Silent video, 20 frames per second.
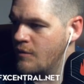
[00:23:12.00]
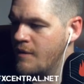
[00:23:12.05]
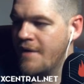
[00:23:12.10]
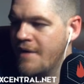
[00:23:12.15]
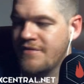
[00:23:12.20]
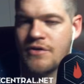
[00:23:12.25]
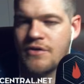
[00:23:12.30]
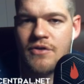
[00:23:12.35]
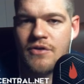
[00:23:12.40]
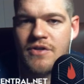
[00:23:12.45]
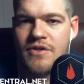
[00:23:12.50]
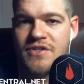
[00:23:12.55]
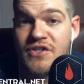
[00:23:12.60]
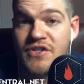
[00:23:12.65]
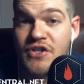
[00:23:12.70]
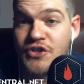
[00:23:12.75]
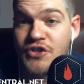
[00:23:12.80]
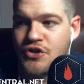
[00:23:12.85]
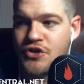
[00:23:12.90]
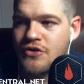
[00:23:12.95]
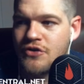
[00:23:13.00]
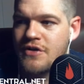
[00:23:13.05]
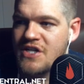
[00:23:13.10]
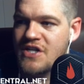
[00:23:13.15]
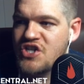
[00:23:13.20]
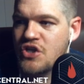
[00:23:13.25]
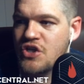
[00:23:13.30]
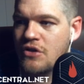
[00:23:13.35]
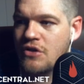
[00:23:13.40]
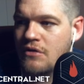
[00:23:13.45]
We have to do this the
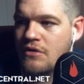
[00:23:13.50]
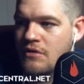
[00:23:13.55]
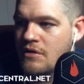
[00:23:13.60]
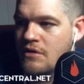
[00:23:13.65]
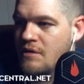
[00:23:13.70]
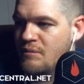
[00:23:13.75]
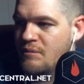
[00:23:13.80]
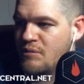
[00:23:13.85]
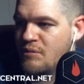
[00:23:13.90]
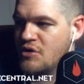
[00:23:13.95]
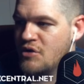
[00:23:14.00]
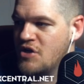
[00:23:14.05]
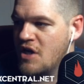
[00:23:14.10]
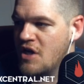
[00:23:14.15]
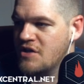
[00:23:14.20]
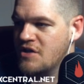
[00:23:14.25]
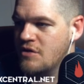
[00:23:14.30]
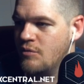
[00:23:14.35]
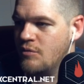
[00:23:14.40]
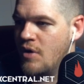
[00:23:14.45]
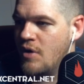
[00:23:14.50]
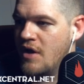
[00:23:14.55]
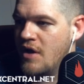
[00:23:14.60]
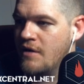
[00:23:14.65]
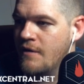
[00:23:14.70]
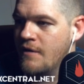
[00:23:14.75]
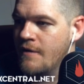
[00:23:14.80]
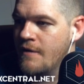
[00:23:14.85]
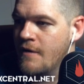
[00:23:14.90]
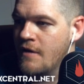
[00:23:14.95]
traditional projection way,